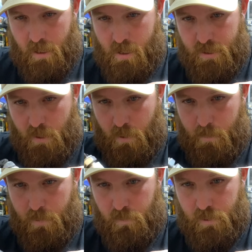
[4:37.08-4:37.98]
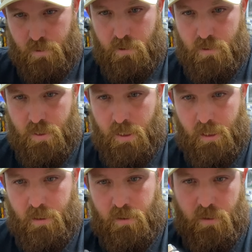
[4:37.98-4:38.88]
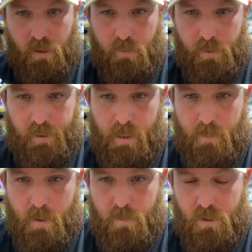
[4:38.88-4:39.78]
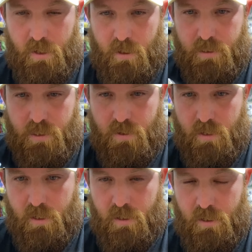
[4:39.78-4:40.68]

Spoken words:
Don't want to build it too thick. I'm going to keep that body nice and thin.